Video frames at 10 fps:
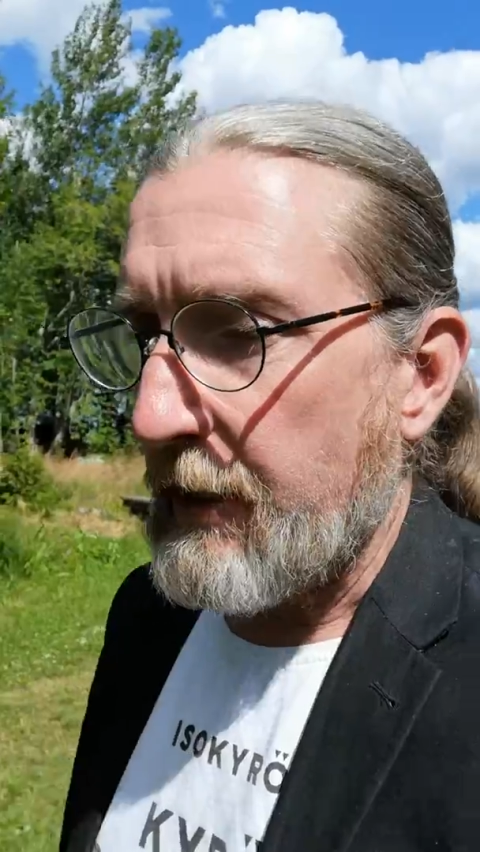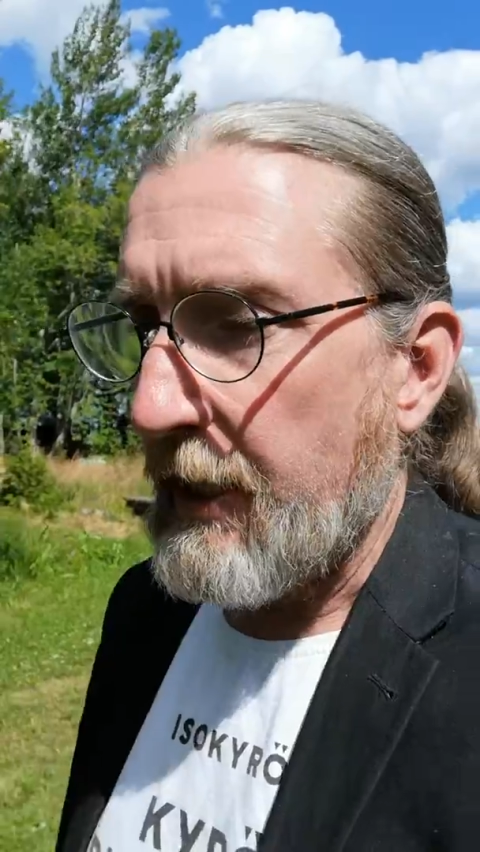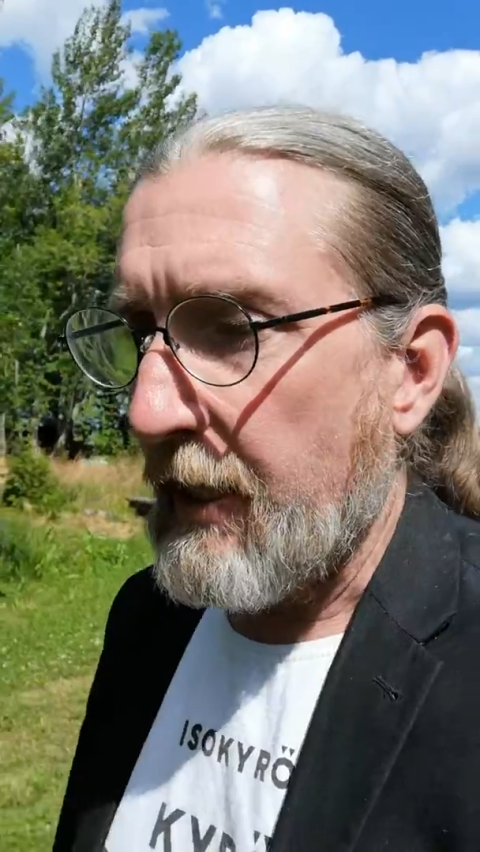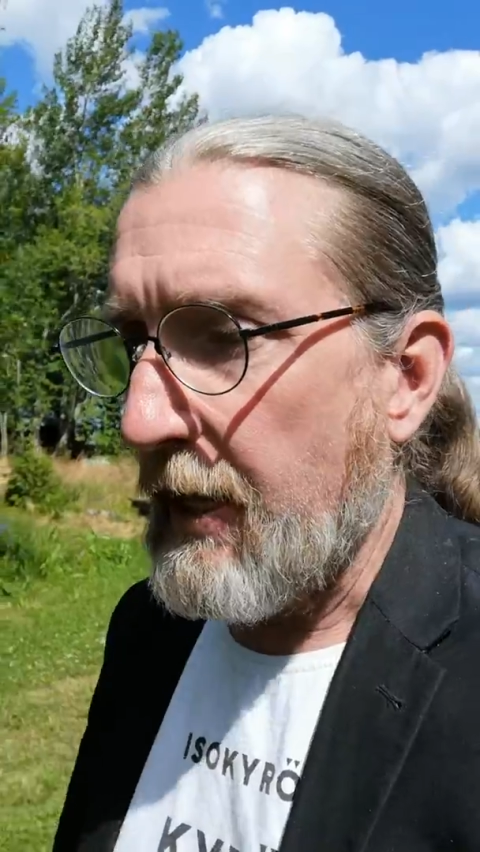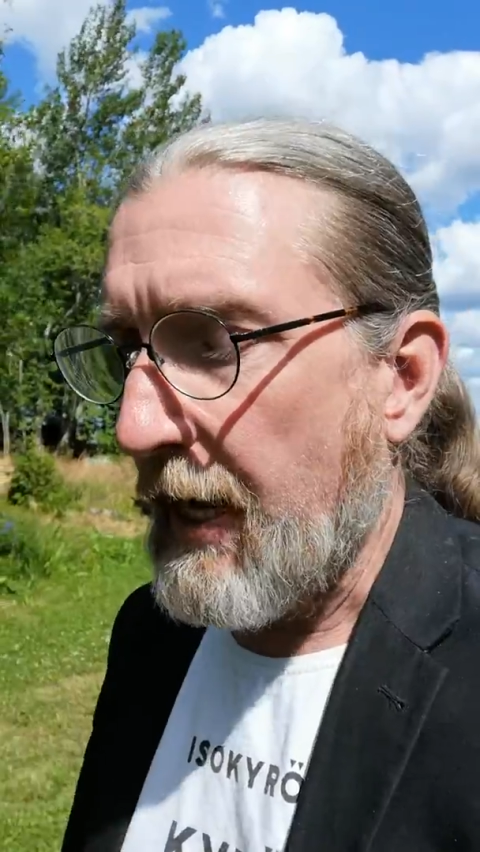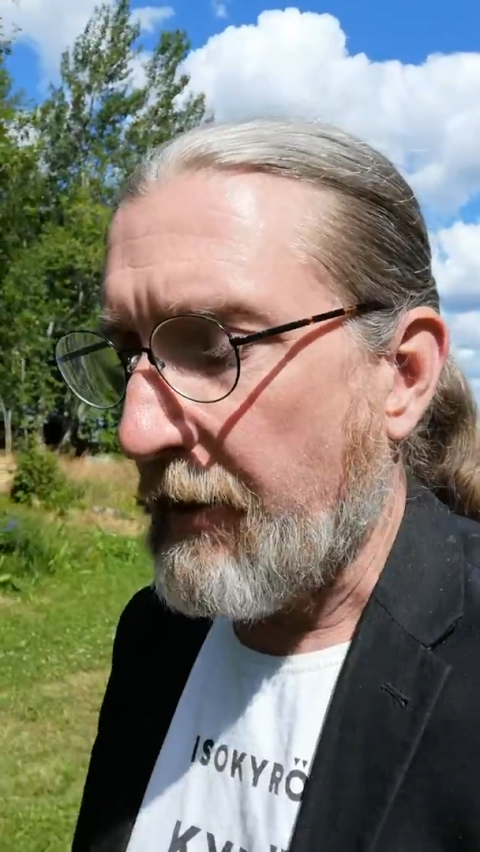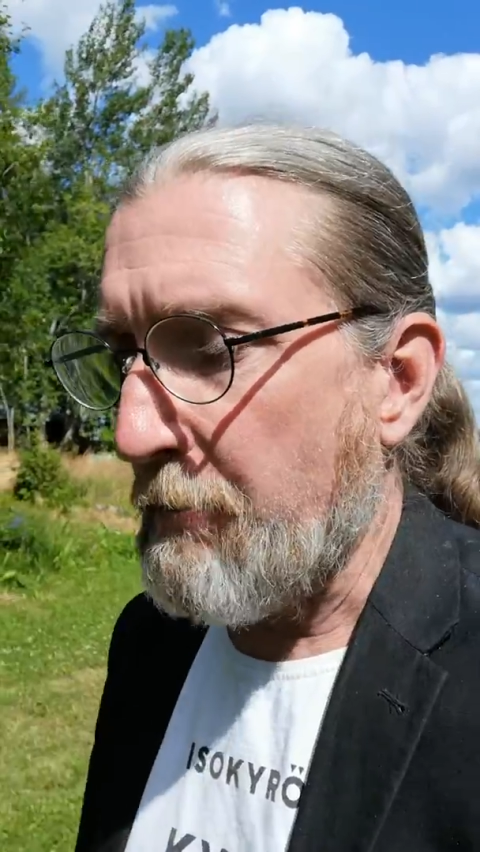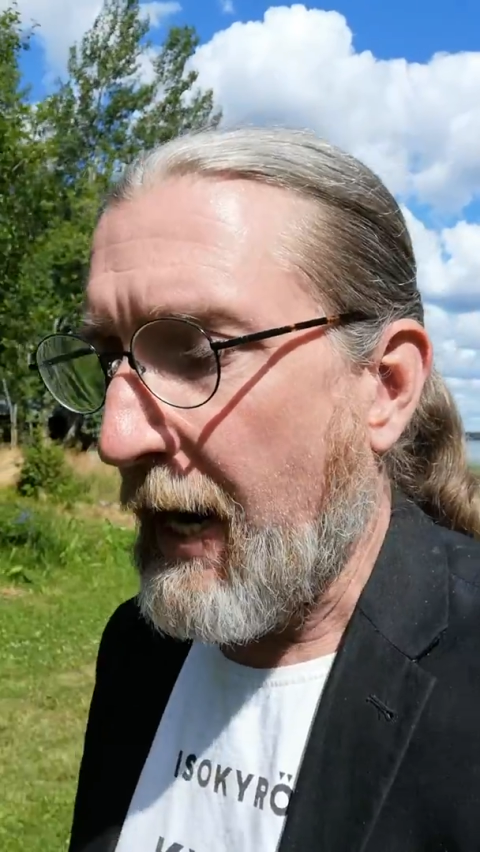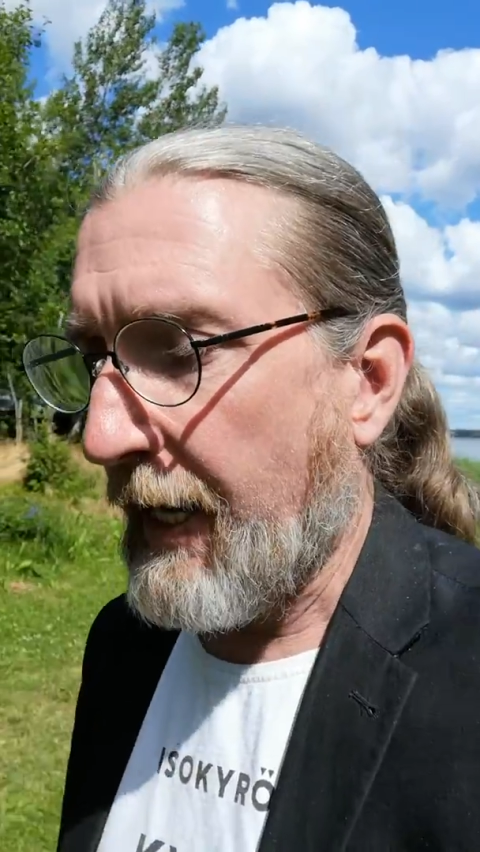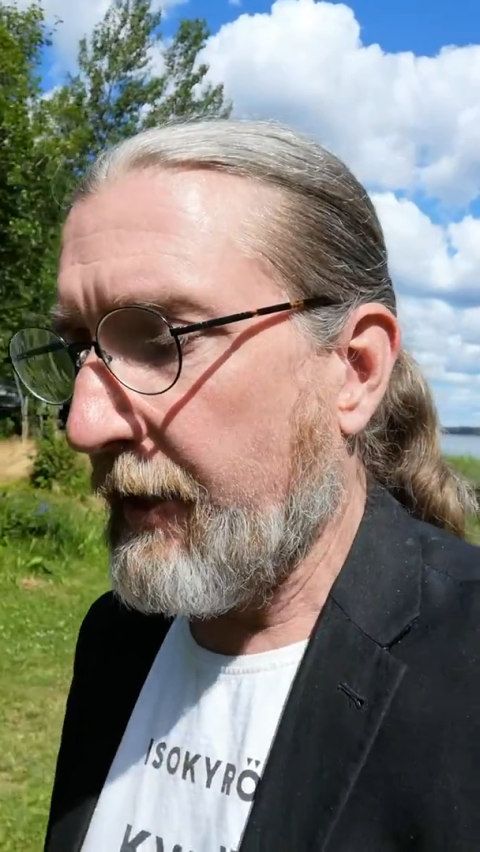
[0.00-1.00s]
at the
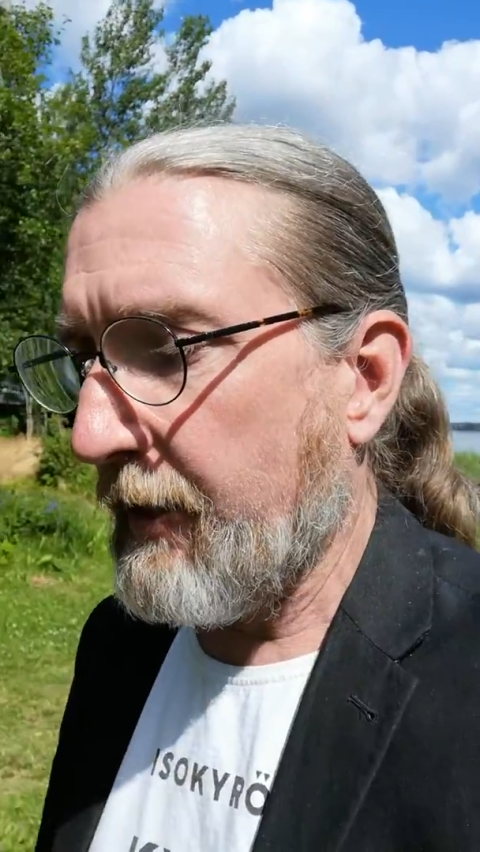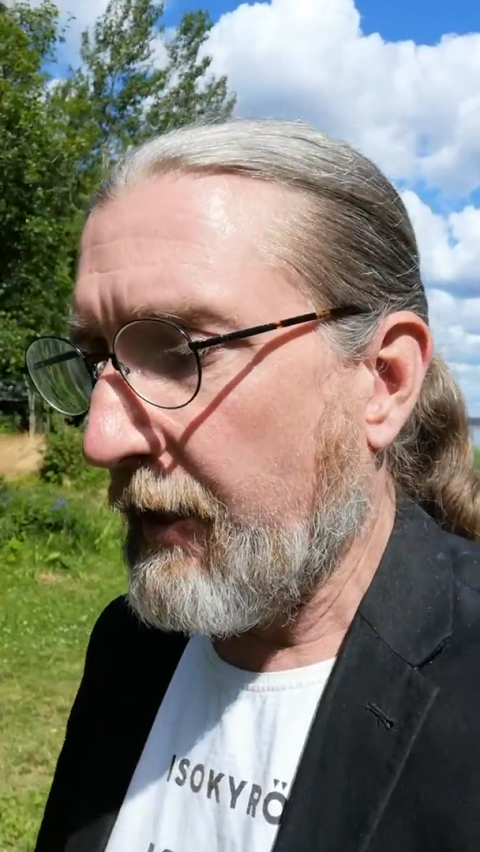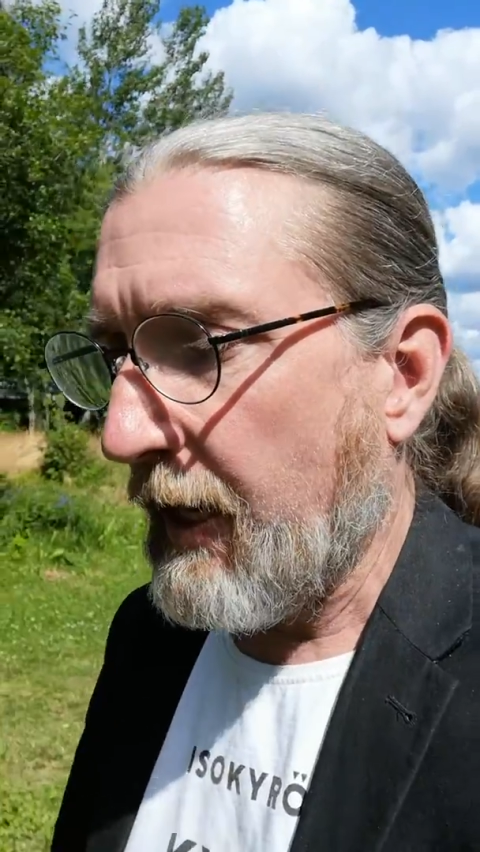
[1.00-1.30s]
bank,